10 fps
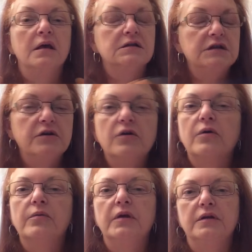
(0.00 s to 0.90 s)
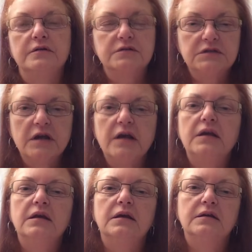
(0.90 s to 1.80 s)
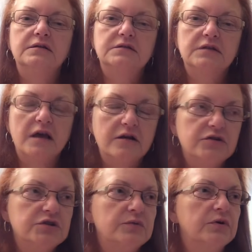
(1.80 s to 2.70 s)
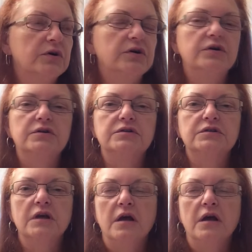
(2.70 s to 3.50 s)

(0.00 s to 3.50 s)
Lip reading: tarot readers, psychics, energy workers.